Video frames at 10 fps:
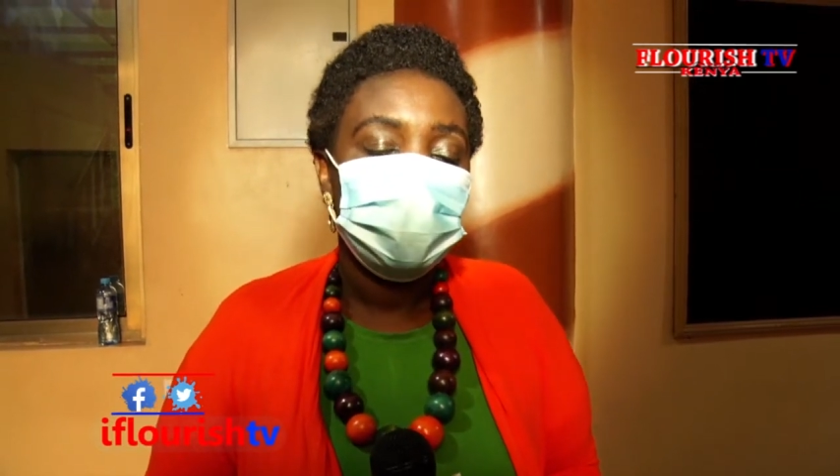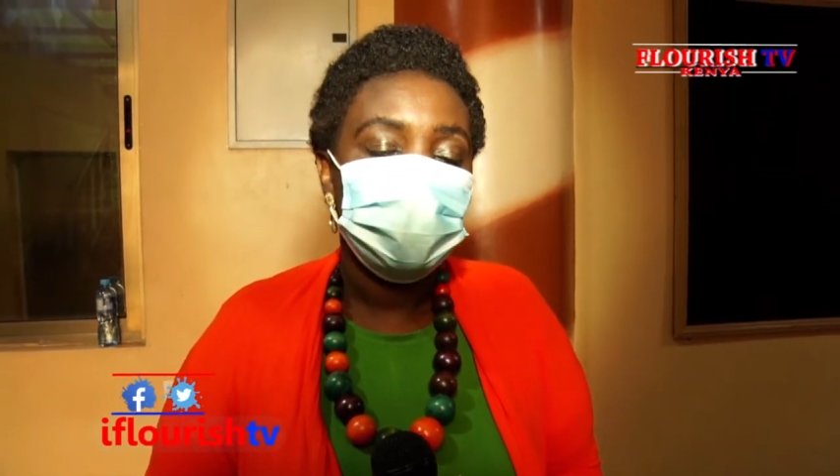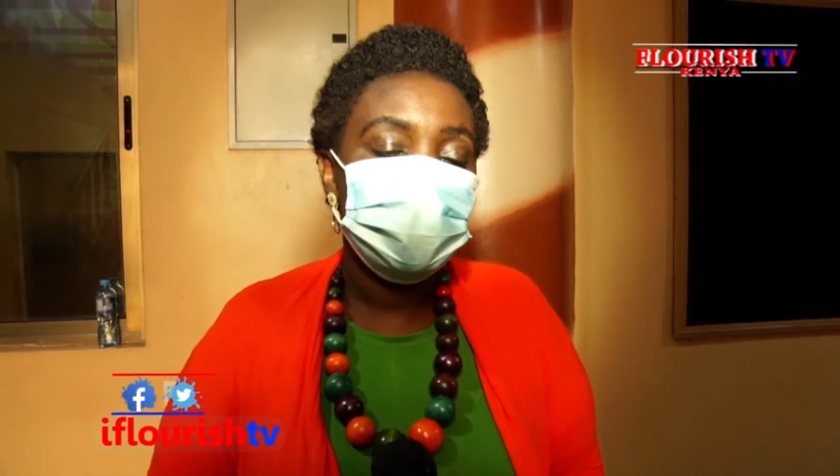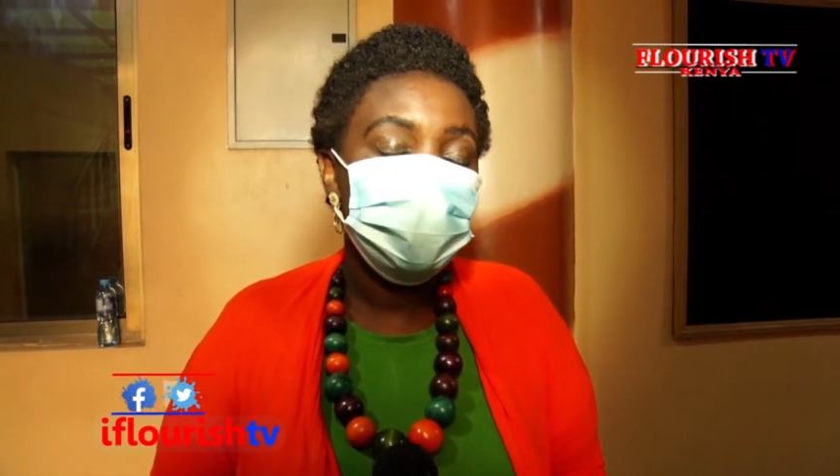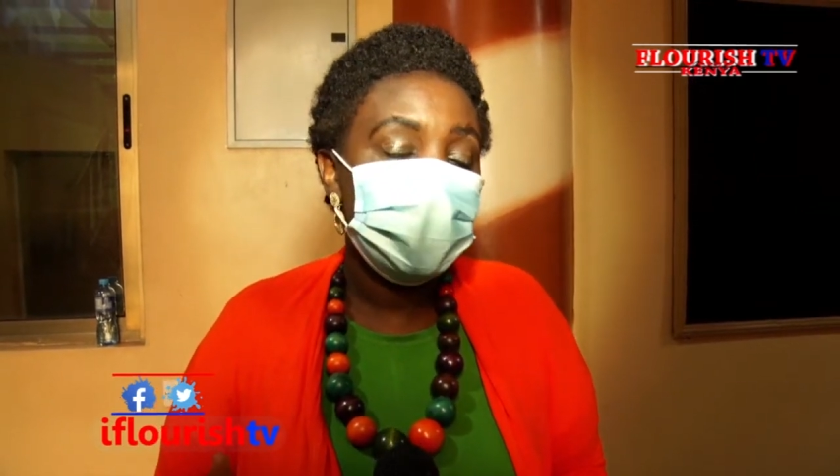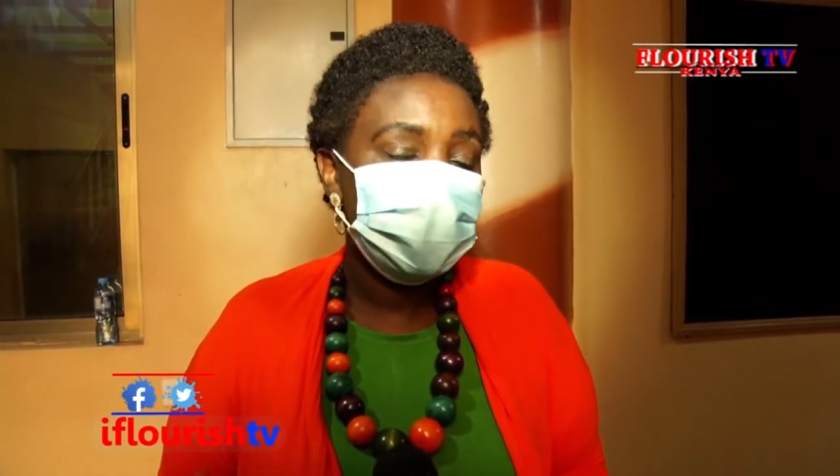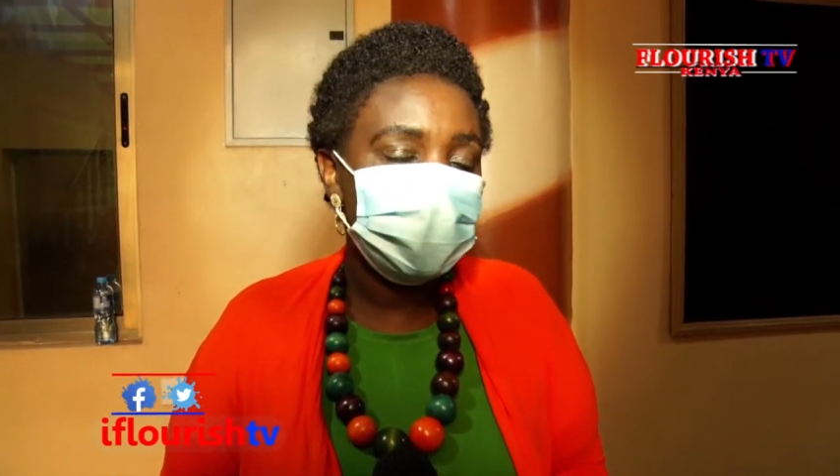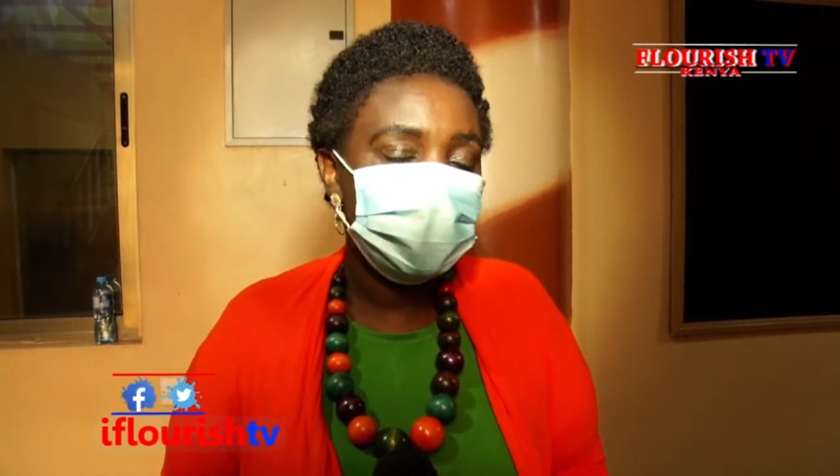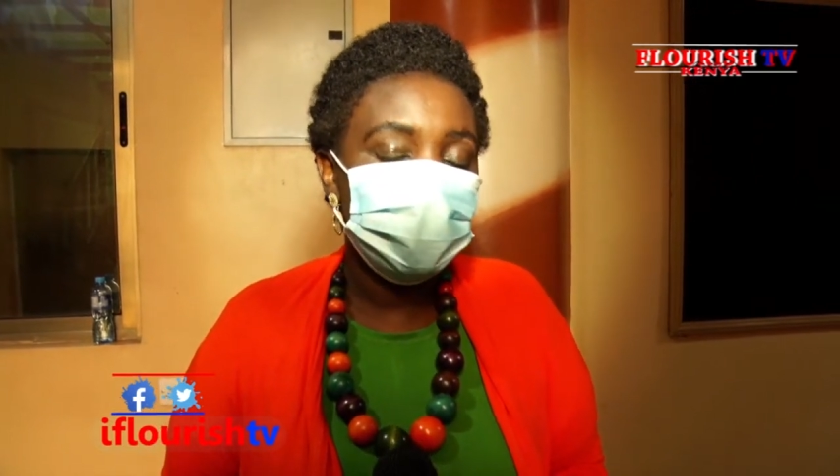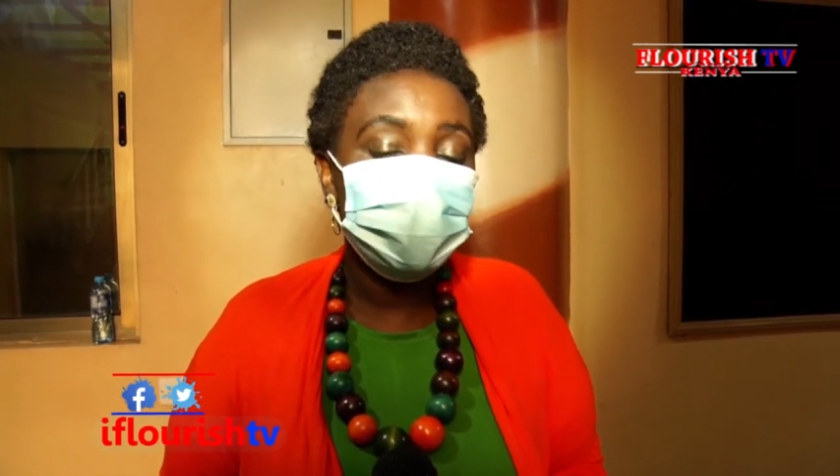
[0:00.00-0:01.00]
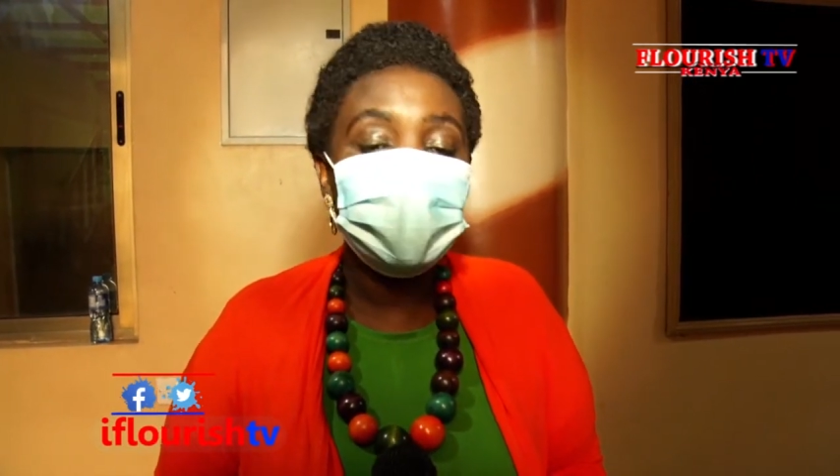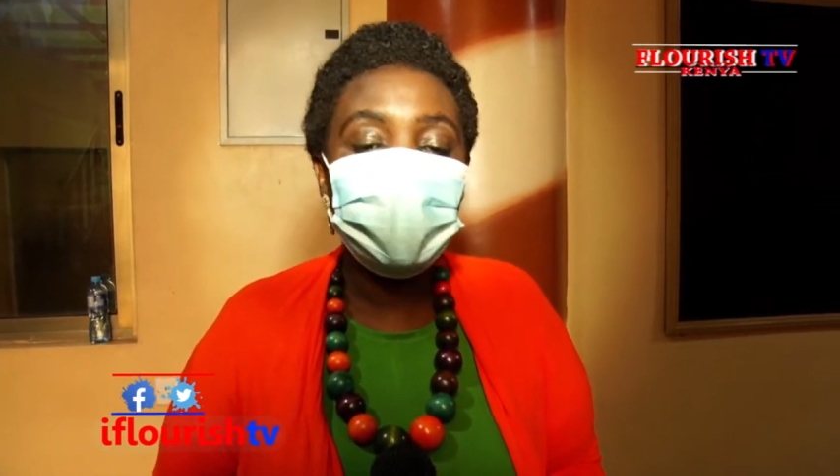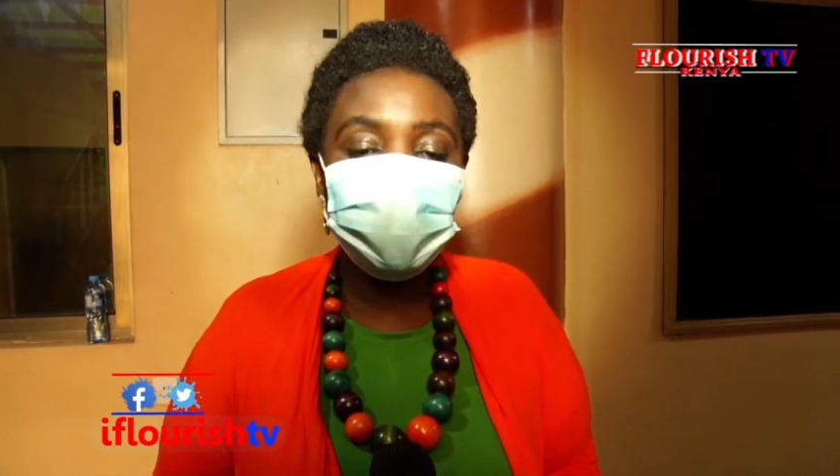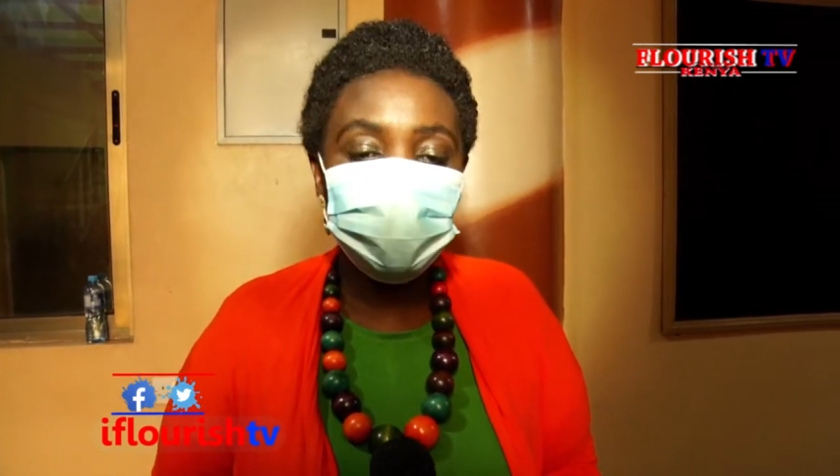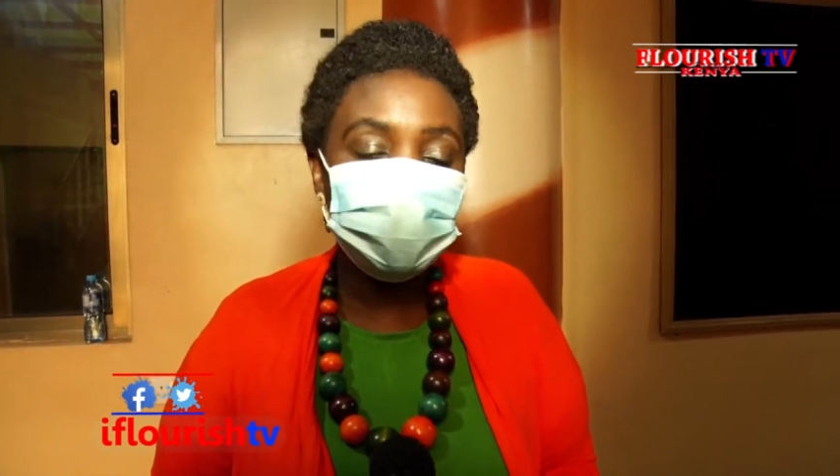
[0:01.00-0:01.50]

going to assist, we'll handle